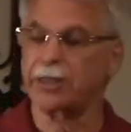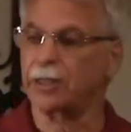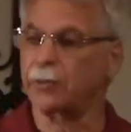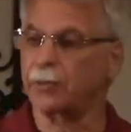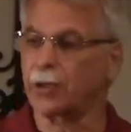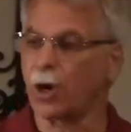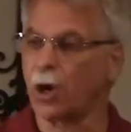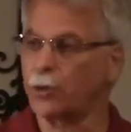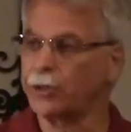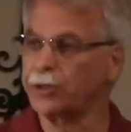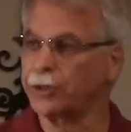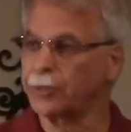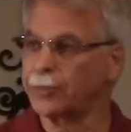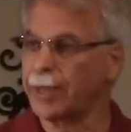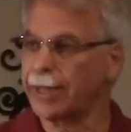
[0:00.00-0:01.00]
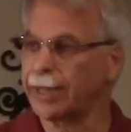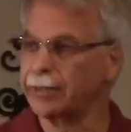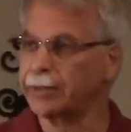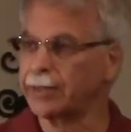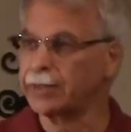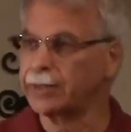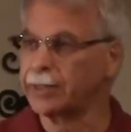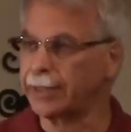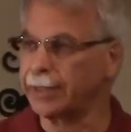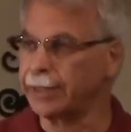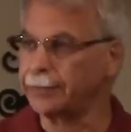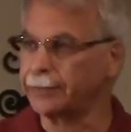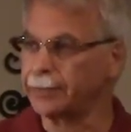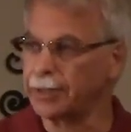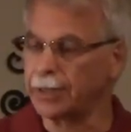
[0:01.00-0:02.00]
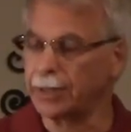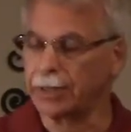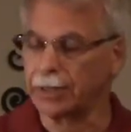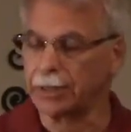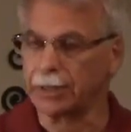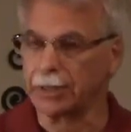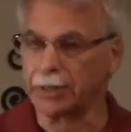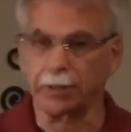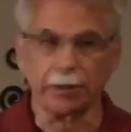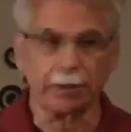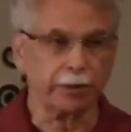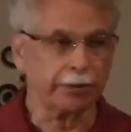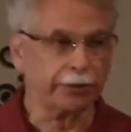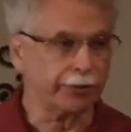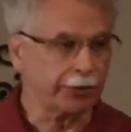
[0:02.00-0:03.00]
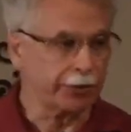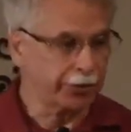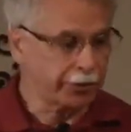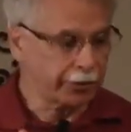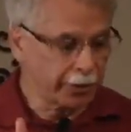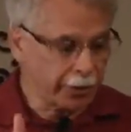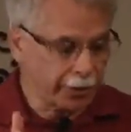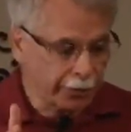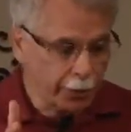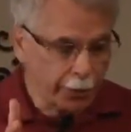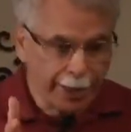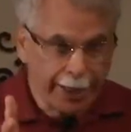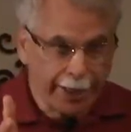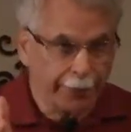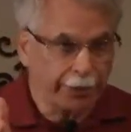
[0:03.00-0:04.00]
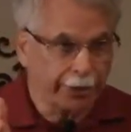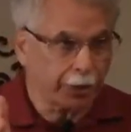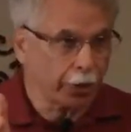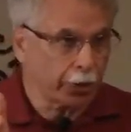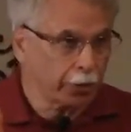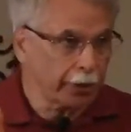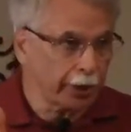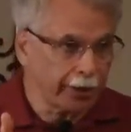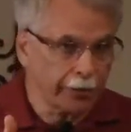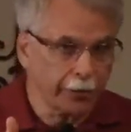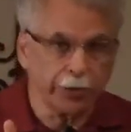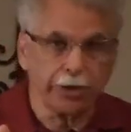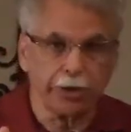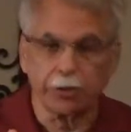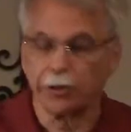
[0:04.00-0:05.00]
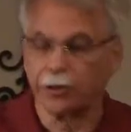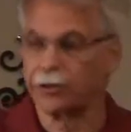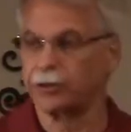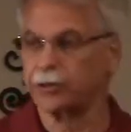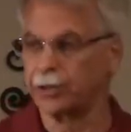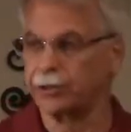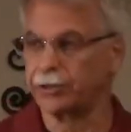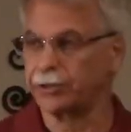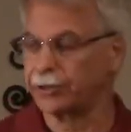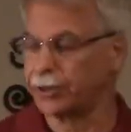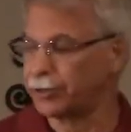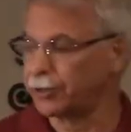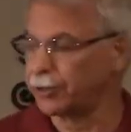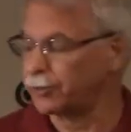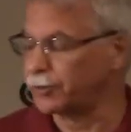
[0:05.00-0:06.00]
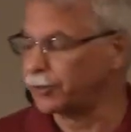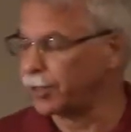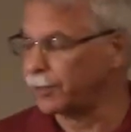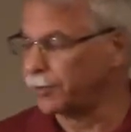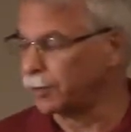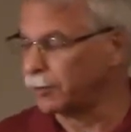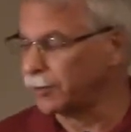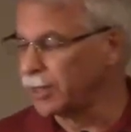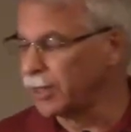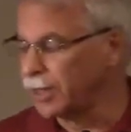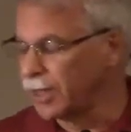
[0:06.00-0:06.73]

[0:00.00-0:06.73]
would always look back at that time of what happened in her life when she trusted Jesus as her Savior.